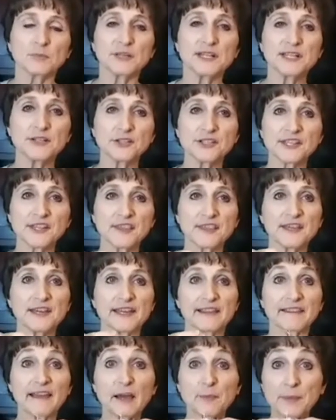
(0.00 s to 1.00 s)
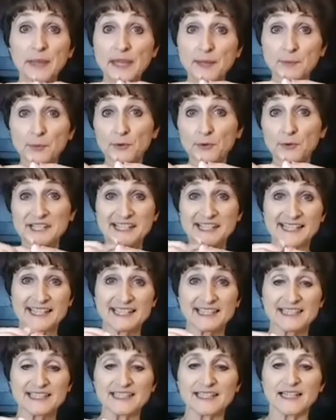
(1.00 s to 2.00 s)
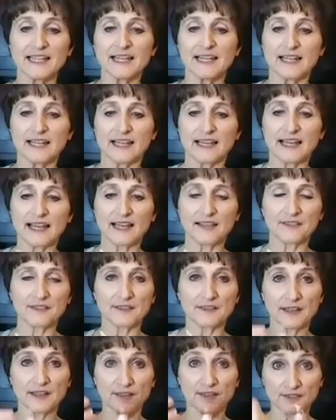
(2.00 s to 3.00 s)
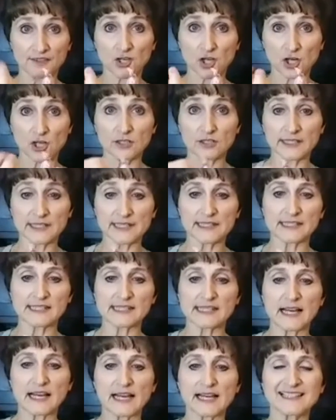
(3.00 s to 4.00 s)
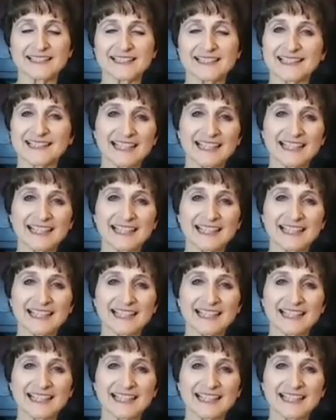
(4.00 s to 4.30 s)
But here's the thing, that papery skin and then the garlic inside